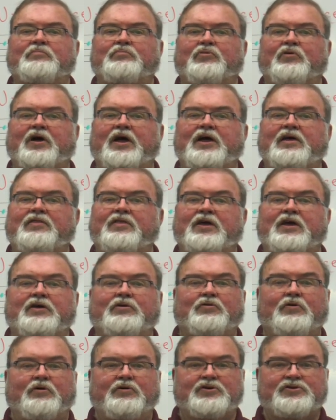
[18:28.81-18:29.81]
pray the
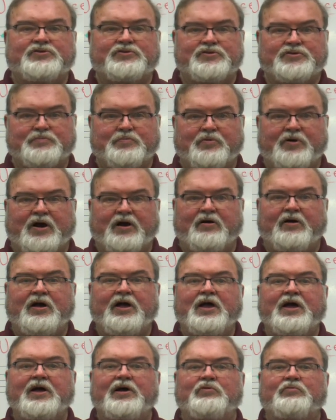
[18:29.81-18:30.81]
chorister's prayer
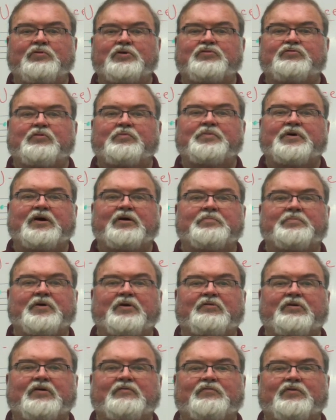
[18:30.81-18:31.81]
which will be
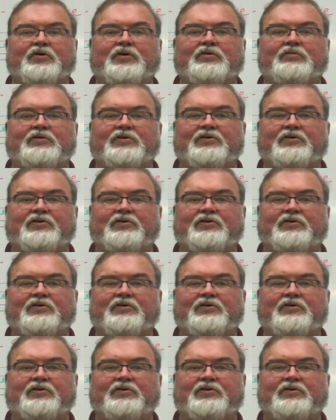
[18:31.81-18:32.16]
appearing for you